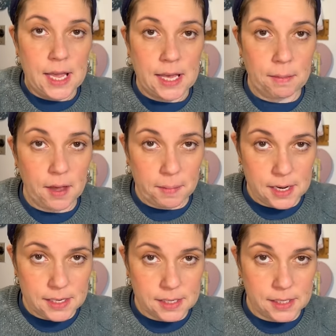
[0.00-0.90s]
Give me a
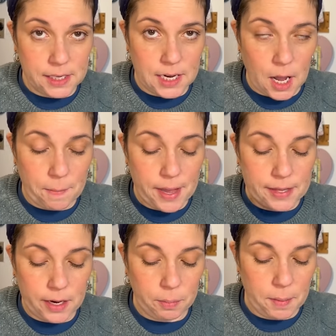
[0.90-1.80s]
minute to clean up and
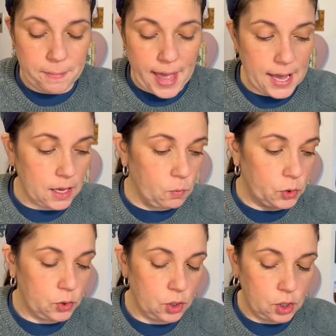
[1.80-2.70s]
then I'll be back and we'll
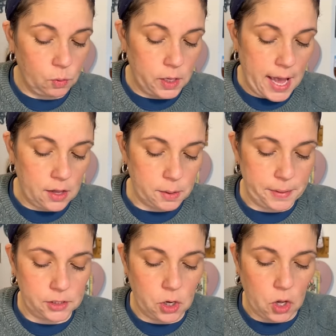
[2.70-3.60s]
do the Goodwill Outlet
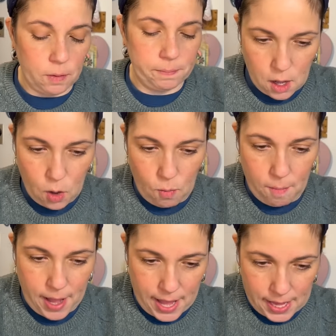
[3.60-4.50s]
Bins haul. Oh
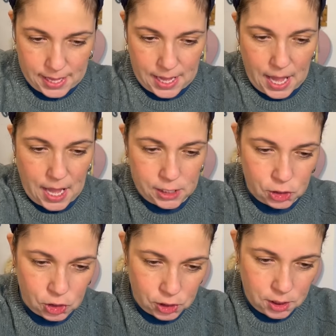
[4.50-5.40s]
my
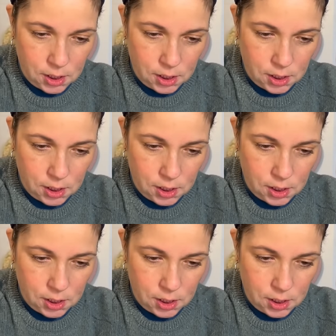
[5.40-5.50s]
gosh.